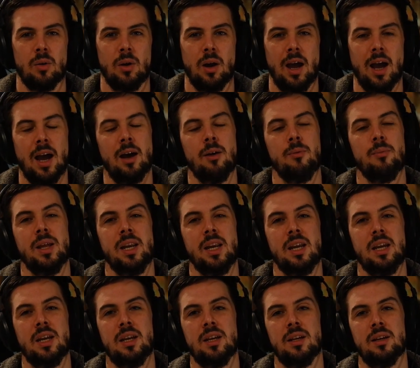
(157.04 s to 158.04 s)
how
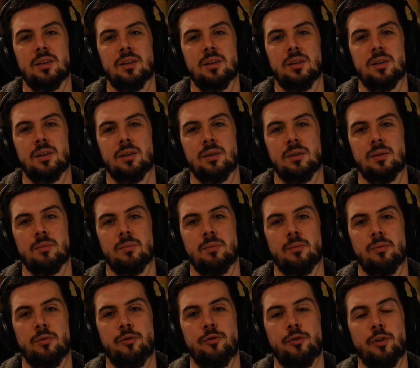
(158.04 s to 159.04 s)
many
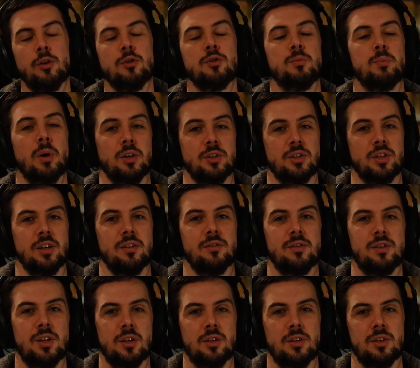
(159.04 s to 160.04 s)
false
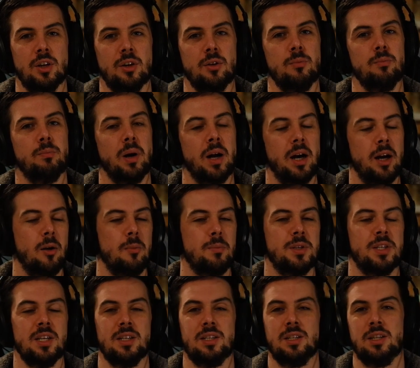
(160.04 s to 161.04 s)
positives, so
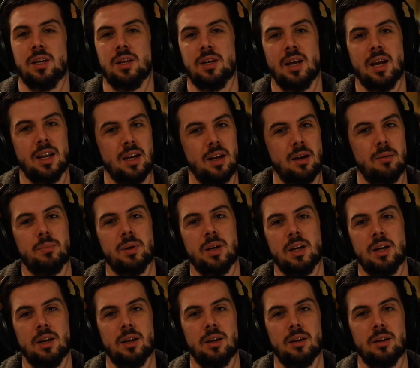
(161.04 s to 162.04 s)
biopsies that end up
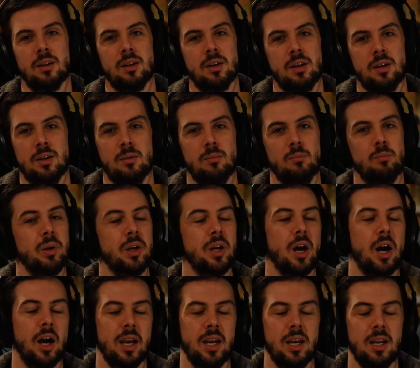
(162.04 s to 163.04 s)
being
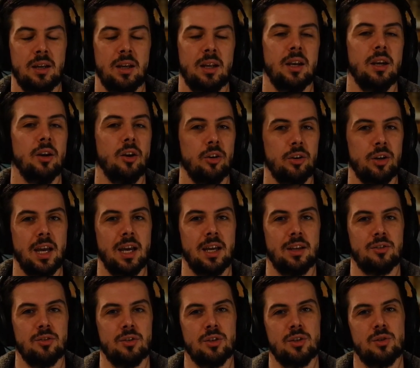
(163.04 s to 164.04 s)
benign and non
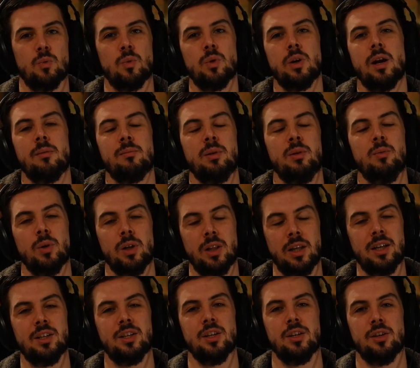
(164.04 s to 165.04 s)
cancerous, would I be
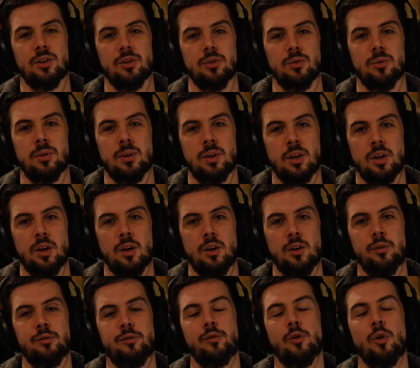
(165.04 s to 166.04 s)
willing to do
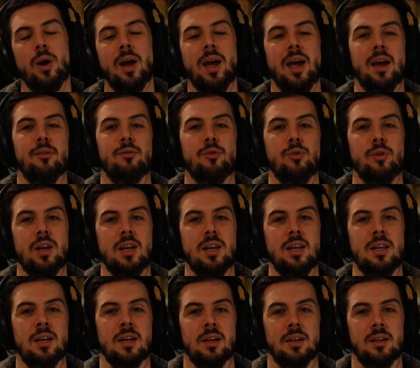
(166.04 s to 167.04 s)
for
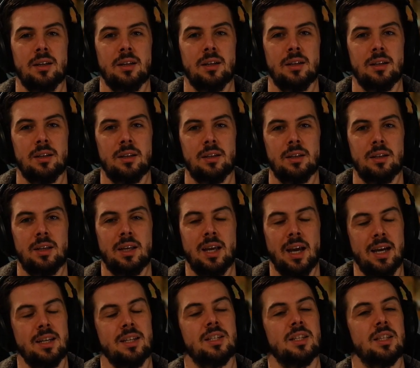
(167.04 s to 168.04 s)
every
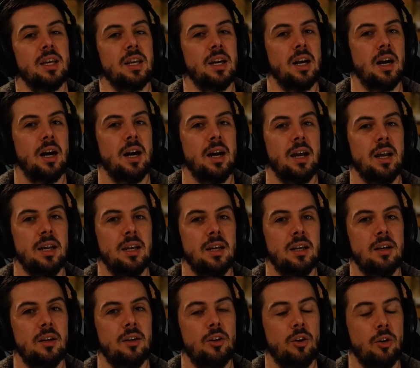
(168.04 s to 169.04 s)
case that I
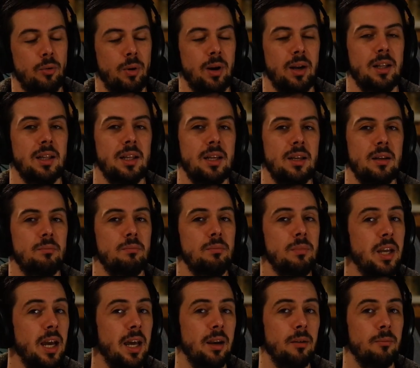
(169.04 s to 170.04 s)
correctly
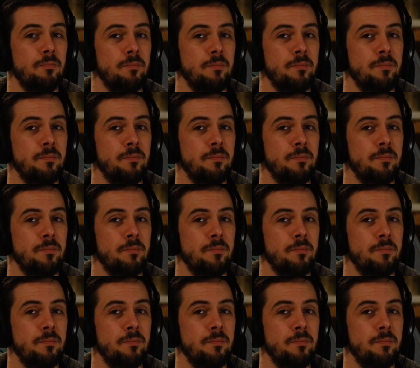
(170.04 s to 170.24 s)
get?